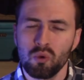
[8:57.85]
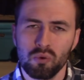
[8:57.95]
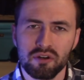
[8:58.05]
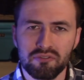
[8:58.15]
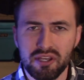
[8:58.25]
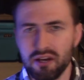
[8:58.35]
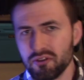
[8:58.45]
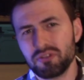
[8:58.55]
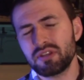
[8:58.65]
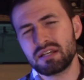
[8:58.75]
One of the
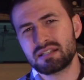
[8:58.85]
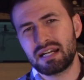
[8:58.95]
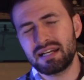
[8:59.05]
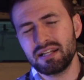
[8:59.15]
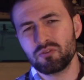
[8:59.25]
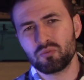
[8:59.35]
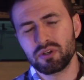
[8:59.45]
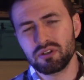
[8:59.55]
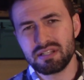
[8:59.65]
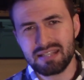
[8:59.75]
other things that I didn't
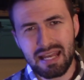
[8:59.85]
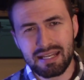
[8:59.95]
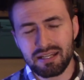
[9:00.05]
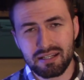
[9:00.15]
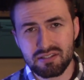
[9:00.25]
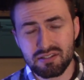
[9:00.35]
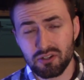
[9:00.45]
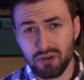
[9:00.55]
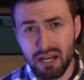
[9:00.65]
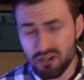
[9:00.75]
really take into
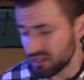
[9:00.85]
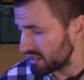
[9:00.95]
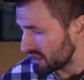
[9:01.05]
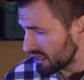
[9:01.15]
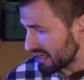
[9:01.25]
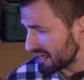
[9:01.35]
consideration